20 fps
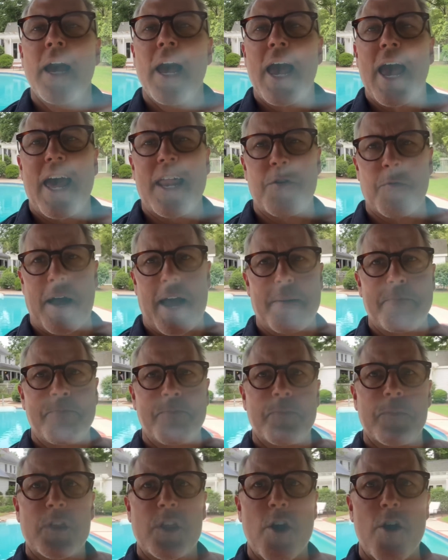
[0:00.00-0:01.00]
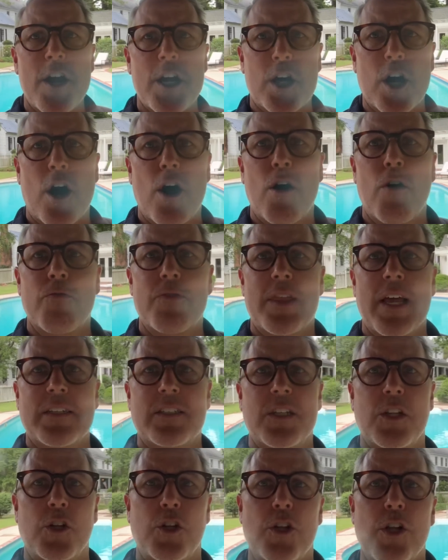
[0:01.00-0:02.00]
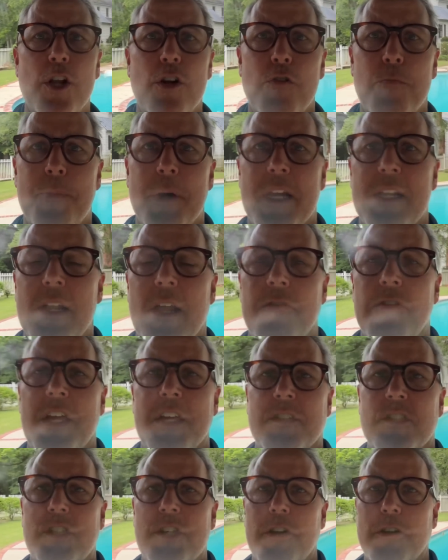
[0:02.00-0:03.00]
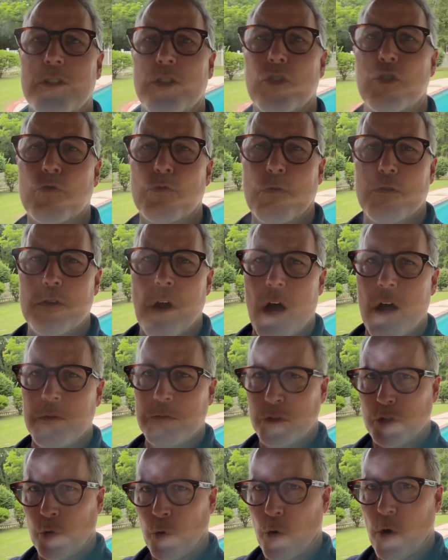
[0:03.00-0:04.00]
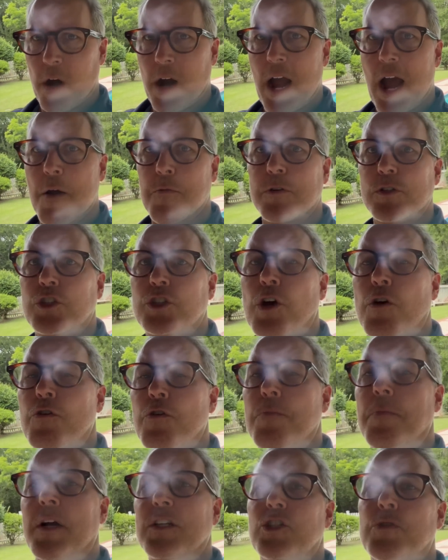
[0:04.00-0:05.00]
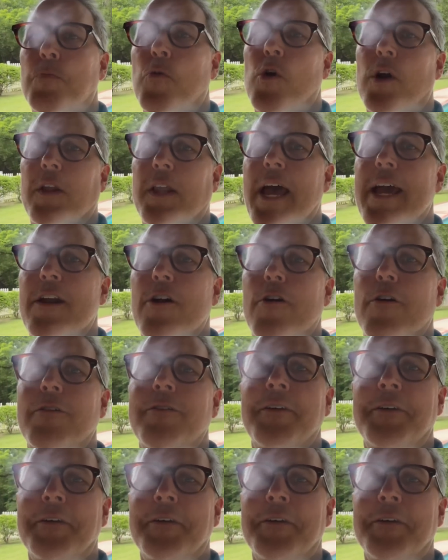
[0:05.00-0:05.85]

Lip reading: Anyway, there you go. That's a little bit of the exterior tour. I will show you much more later.